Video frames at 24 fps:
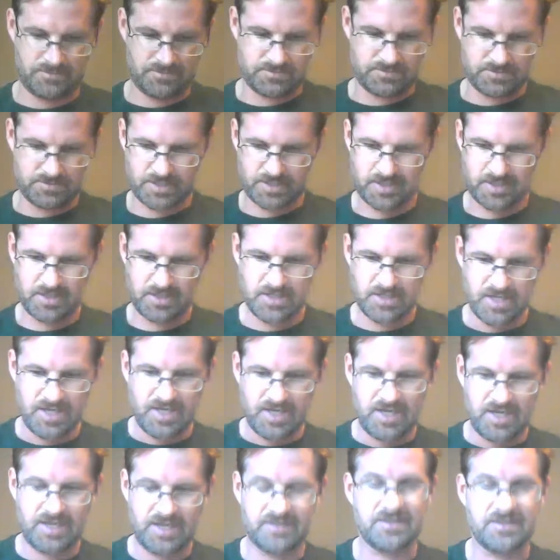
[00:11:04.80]
Okay.
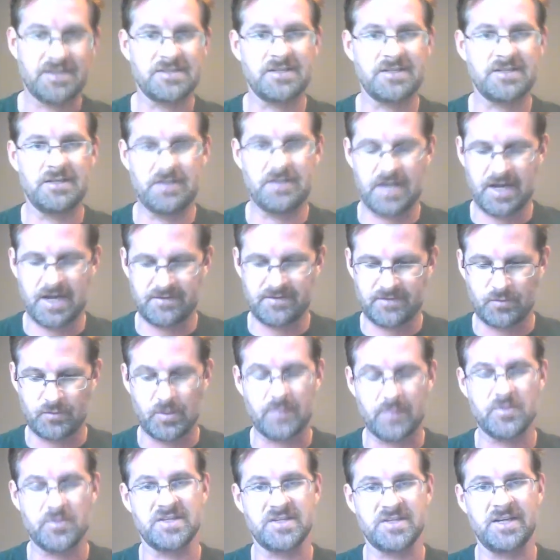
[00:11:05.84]
It doesn't have to
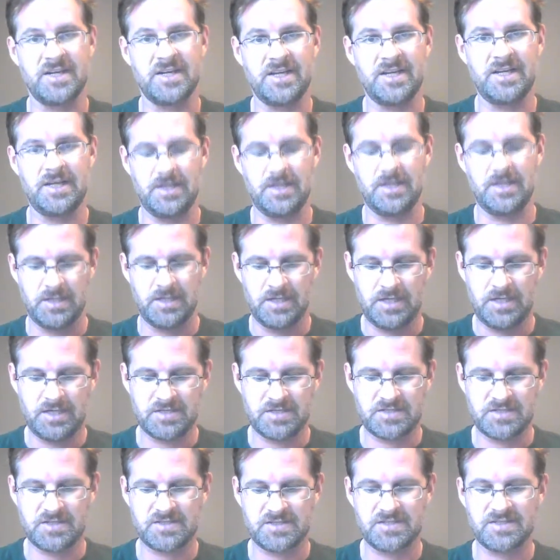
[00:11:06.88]
represent E. It's
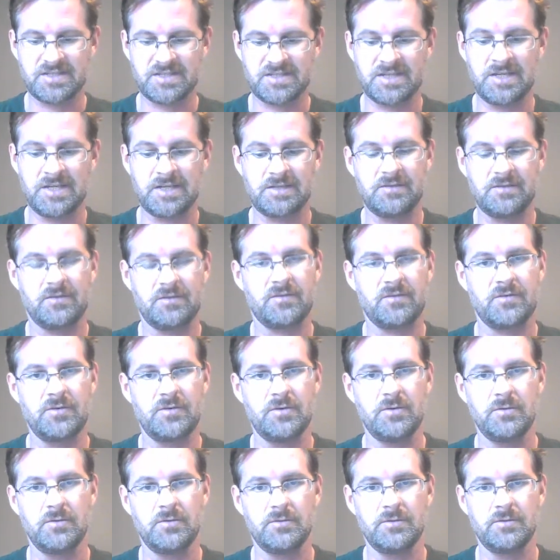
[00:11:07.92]
just it's connected
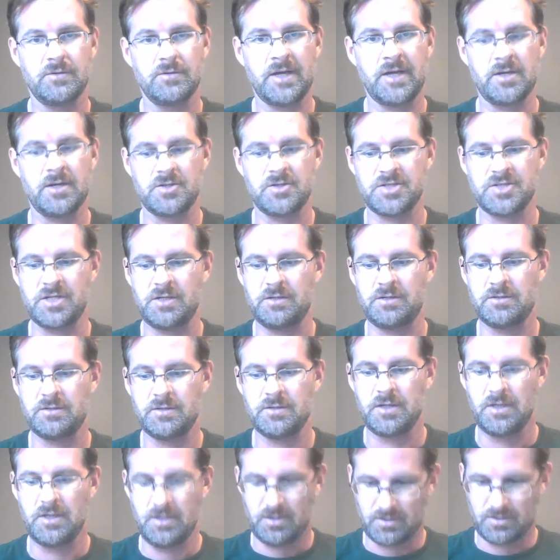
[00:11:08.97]
through energy.
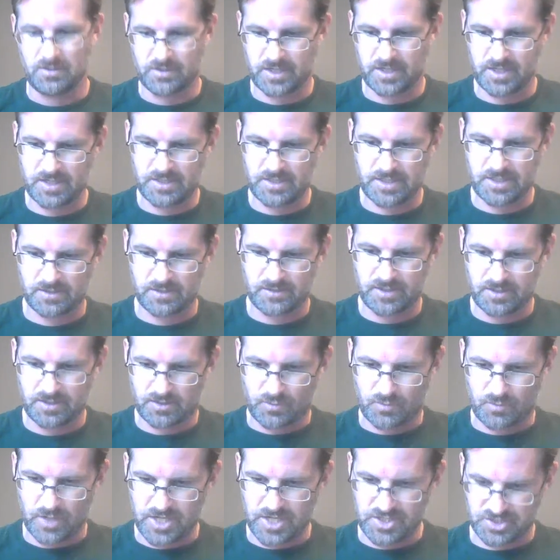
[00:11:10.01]
Okay. Now the
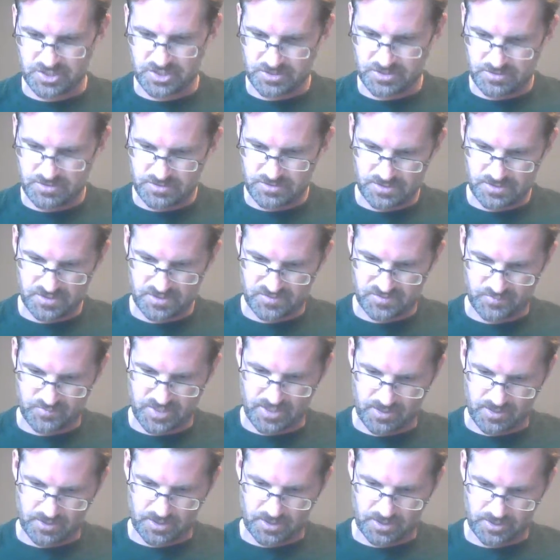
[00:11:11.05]
equation is
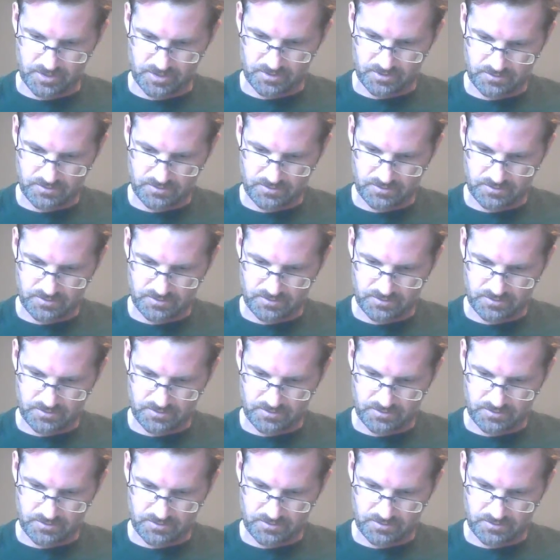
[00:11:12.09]
parallel.